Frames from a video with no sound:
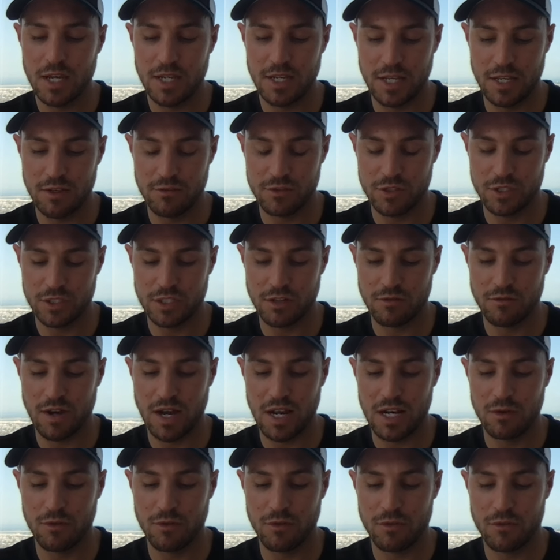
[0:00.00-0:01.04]
gives us a
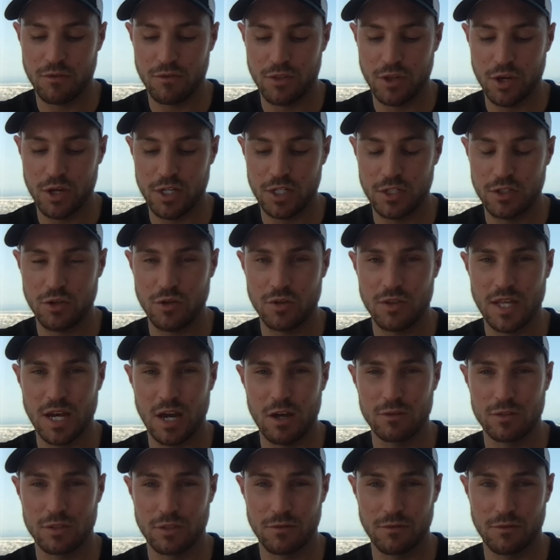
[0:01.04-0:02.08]
value of
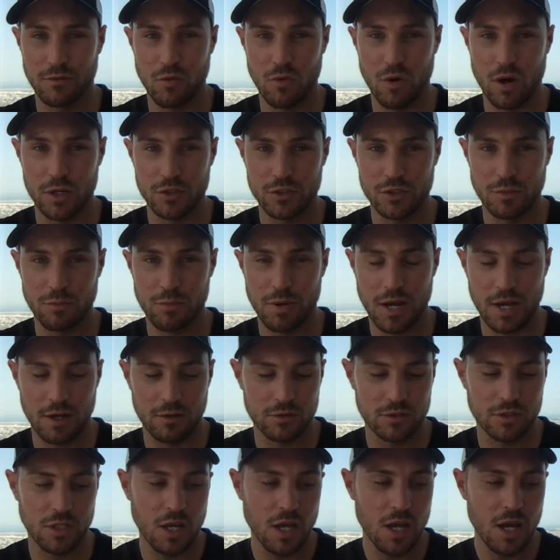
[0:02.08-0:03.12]

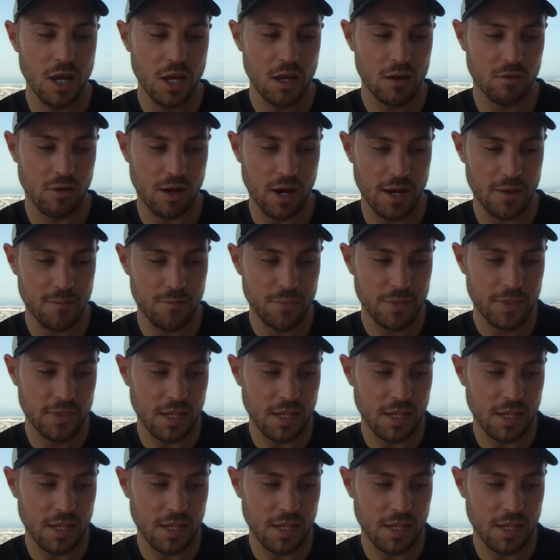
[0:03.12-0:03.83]
£32,400, right?